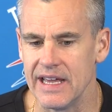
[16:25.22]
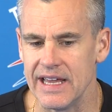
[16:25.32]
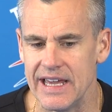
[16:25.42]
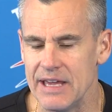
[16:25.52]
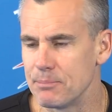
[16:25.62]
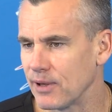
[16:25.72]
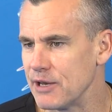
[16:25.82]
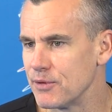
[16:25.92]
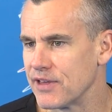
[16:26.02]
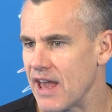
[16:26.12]
he
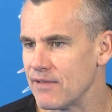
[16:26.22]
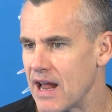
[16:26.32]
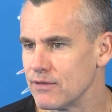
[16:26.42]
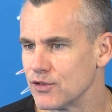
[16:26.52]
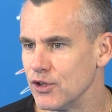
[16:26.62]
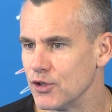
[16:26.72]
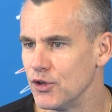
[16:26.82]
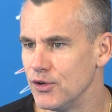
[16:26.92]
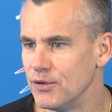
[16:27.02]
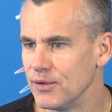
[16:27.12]
played with Kevin, obviously, a
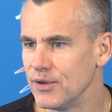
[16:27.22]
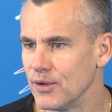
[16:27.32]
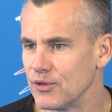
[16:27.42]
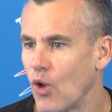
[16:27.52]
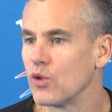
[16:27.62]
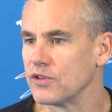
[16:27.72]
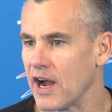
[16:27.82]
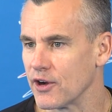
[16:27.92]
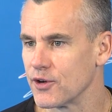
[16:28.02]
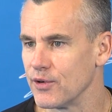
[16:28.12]
good, you know, his whole
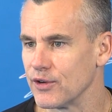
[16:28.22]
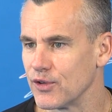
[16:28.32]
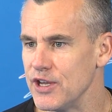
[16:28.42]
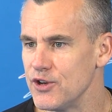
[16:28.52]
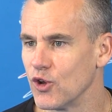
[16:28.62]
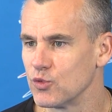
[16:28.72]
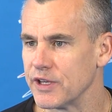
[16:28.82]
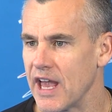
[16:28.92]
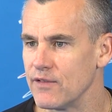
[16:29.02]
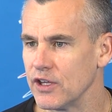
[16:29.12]
entire career, so he knows
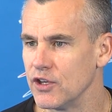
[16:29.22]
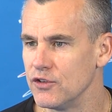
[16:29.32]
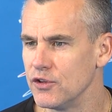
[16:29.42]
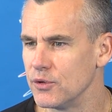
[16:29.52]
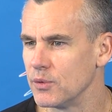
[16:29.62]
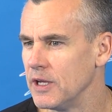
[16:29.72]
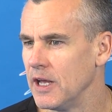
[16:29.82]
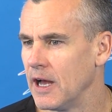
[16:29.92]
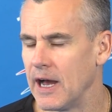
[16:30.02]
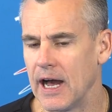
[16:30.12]
what Kevin can do.
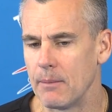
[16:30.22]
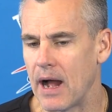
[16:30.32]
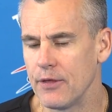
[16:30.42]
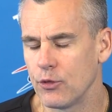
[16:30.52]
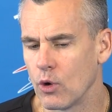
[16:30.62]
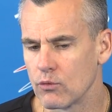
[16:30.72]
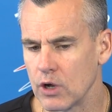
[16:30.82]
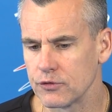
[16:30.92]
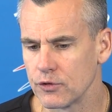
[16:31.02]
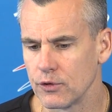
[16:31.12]
Um, I thought
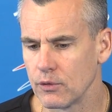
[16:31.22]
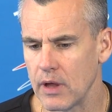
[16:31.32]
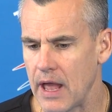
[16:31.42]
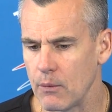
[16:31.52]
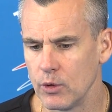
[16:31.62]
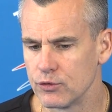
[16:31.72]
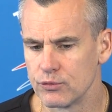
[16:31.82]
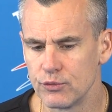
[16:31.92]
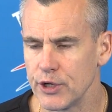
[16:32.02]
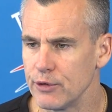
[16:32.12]
Russell was
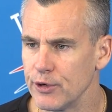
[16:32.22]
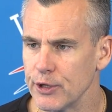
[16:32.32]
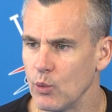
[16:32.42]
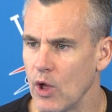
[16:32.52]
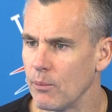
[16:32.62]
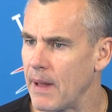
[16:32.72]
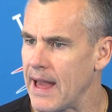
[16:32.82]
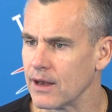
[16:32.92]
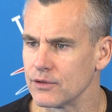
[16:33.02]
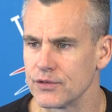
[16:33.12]
really, really well
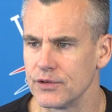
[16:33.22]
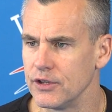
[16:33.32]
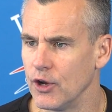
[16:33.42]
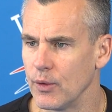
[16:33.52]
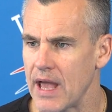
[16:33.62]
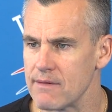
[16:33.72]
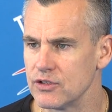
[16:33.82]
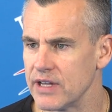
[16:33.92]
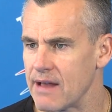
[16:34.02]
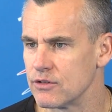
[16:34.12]
balanced. You know, he
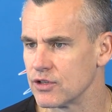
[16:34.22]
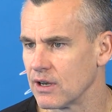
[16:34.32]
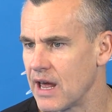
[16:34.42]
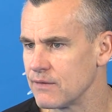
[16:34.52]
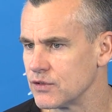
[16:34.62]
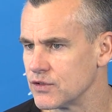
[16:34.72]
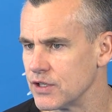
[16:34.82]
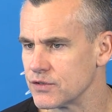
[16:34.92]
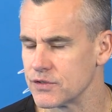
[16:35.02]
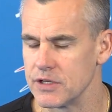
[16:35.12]
obviously averaged a lot of
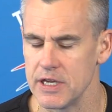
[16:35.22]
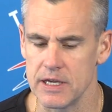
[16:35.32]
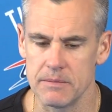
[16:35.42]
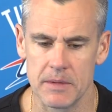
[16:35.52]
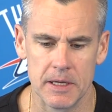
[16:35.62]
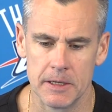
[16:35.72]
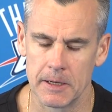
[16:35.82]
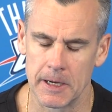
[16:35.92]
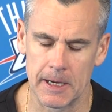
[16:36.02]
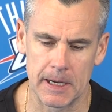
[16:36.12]
assists. He,
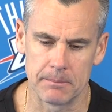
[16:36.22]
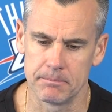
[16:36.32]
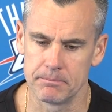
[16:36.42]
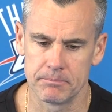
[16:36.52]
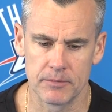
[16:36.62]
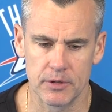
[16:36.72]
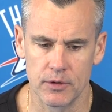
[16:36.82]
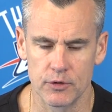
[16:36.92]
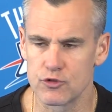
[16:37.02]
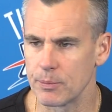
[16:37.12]
um, you
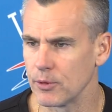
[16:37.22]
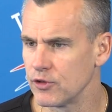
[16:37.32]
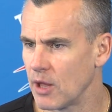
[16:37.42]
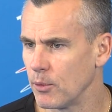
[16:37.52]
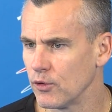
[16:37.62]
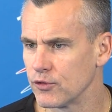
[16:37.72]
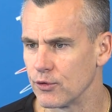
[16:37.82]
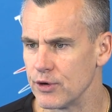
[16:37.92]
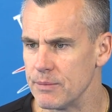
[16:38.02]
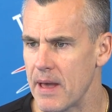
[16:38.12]
know, the triple doubles,
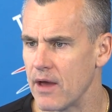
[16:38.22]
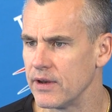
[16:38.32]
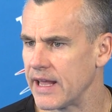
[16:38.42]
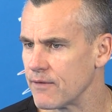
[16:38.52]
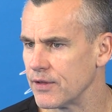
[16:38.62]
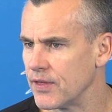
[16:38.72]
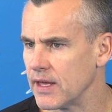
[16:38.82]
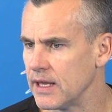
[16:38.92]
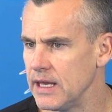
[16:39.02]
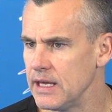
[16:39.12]
the rebounding,
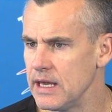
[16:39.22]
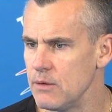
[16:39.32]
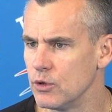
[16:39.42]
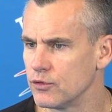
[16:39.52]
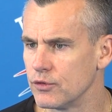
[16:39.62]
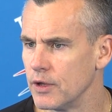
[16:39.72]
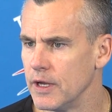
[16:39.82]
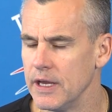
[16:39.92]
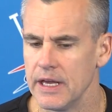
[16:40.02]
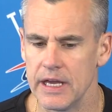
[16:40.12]
everything. He he was
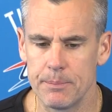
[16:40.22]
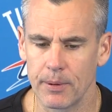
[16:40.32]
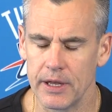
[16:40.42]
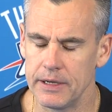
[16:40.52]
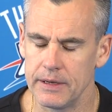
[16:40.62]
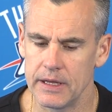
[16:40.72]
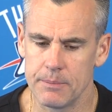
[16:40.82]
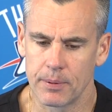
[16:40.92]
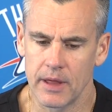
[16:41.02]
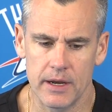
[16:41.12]
he played
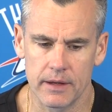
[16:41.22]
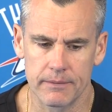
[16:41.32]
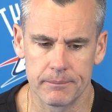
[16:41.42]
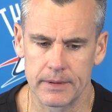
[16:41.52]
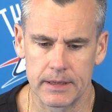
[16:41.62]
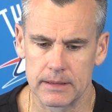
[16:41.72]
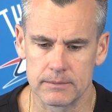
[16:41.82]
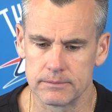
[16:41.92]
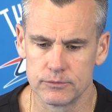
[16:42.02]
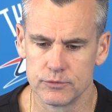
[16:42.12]
he played a
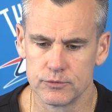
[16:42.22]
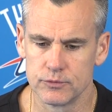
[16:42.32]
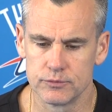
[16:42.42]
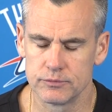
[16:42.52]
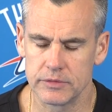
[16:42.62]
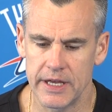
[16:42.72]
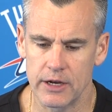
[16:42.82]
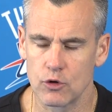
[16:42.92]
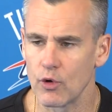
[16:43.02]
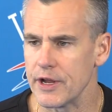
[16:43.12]
um, he
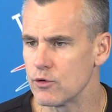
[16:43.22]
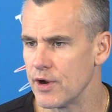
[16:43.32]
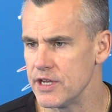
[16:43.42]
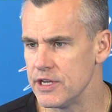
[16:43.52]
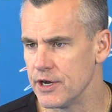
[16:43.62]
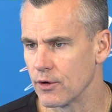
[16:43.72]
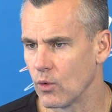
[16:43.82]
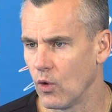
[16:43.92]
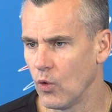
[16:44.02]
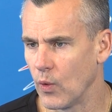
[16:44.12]
had a great great year
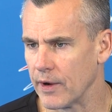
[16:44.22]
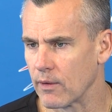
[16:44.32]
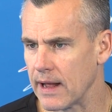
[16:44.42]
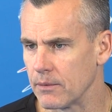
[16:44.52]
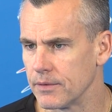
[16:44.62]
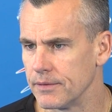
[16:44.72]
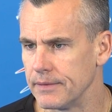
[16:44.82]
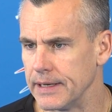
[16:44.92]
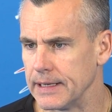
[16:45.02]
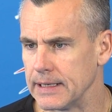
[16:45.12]
all the way around,
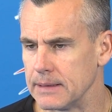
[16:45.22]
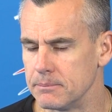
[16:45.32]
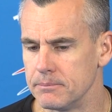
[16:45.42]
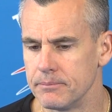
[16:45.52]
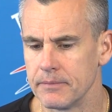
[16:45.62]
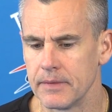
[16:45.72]
um,